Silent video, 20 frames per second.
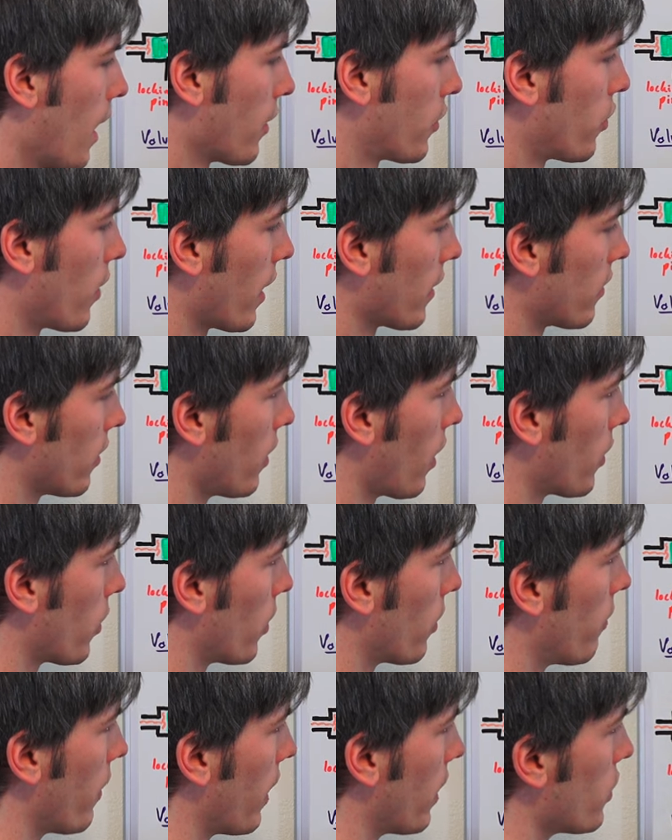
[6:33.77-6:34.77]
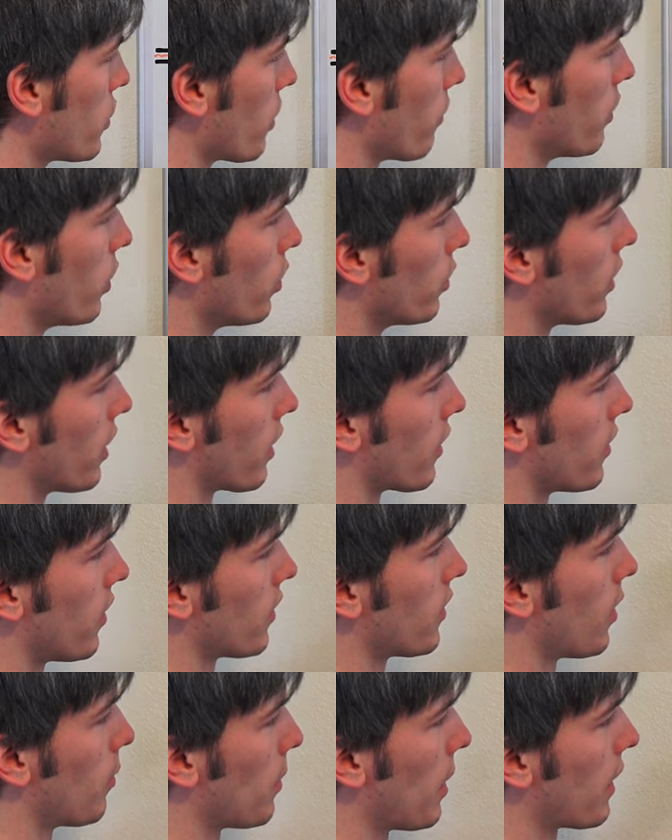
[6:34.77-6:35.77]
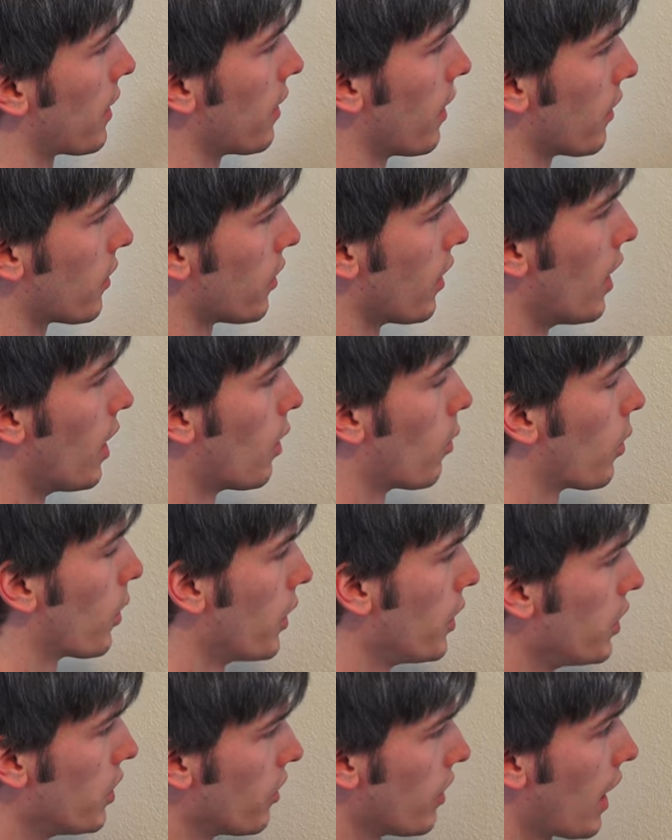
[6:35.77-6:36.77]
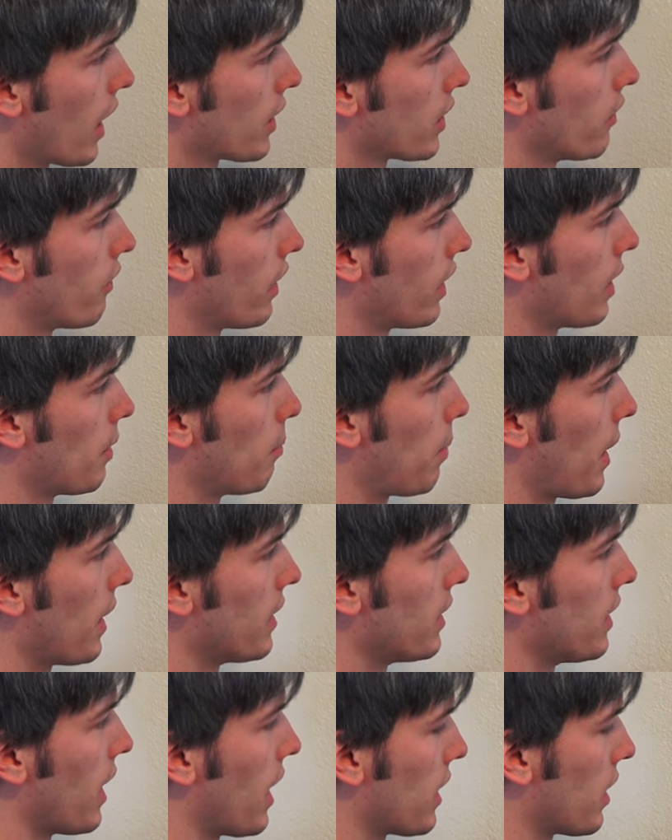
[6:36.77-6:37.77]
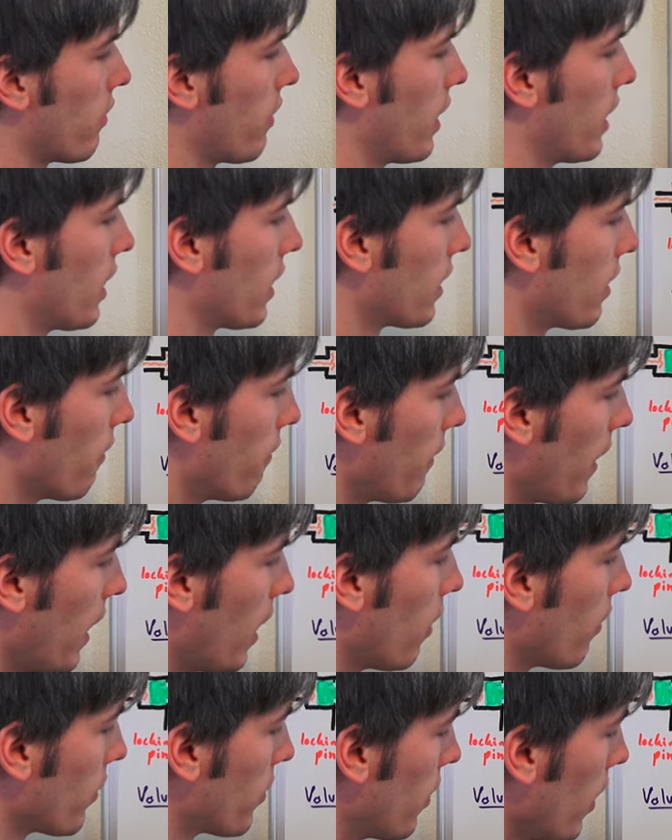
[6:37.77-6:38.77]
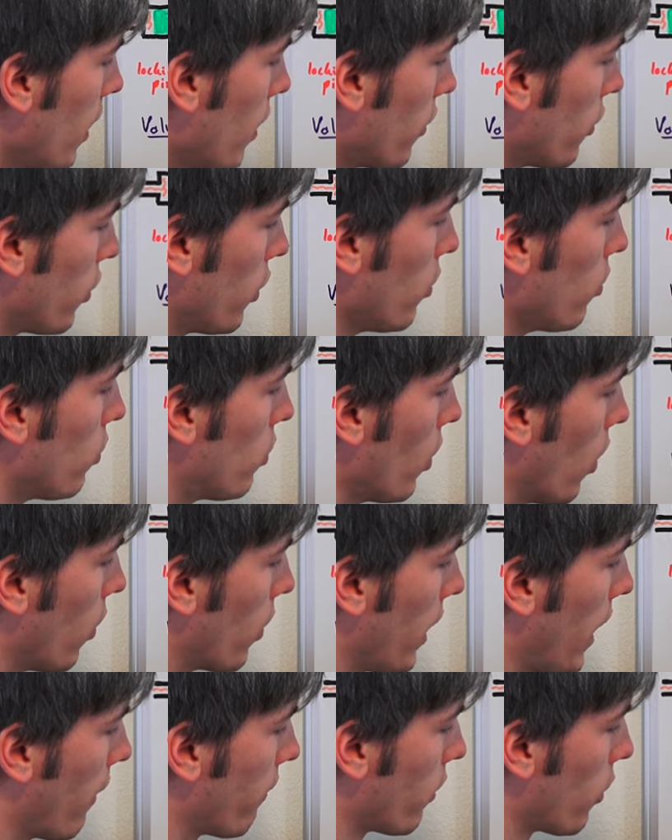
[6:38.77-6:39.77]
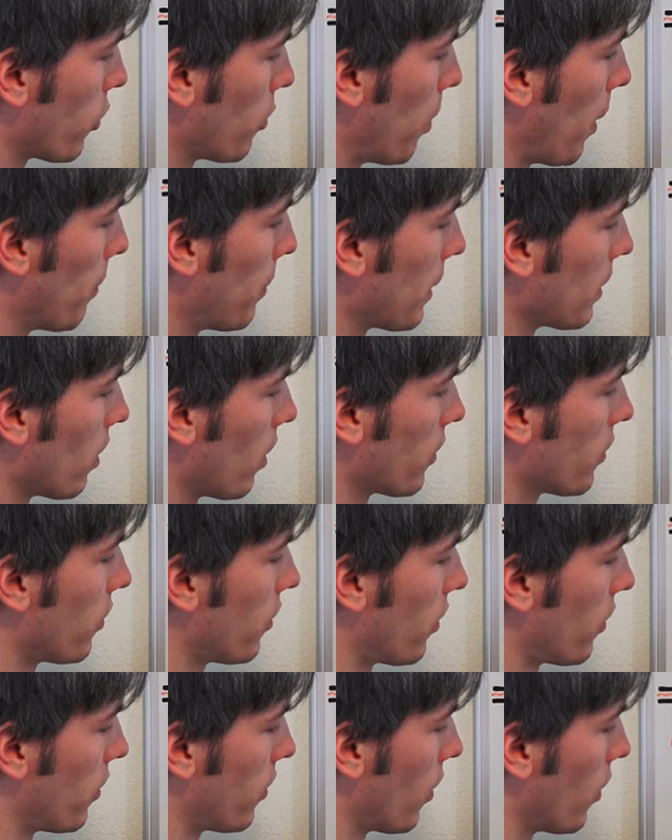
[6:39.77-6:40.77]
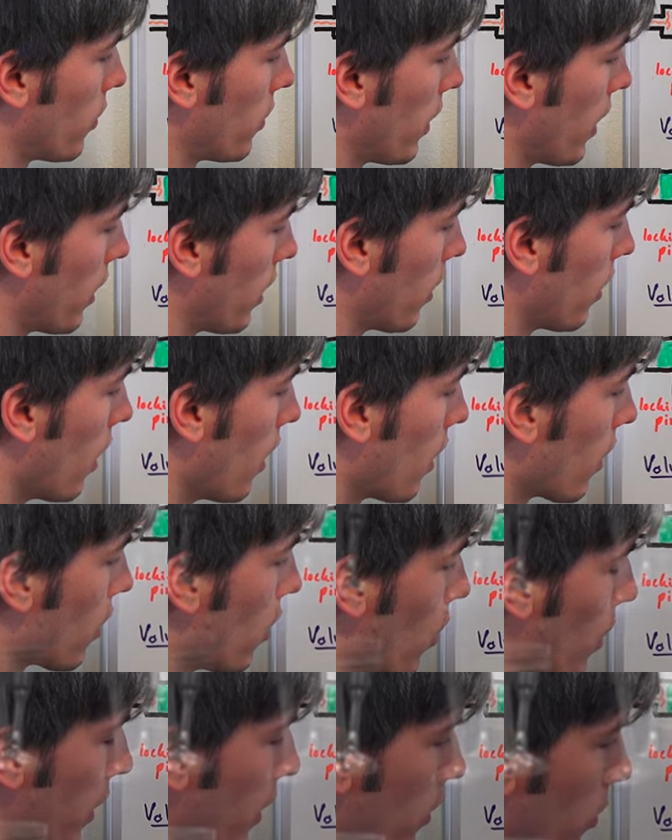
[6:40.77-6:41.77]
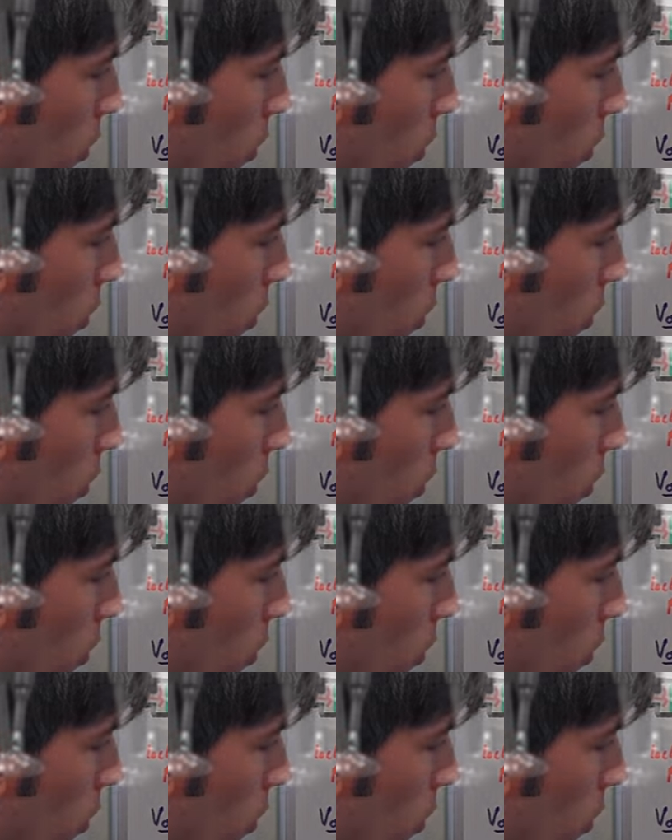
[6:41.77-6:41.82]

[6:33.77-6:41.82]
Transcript: So that's another advantage of using a system like this, where you deactivate it by deactivating the valves, so you don't have those pumping losses associated going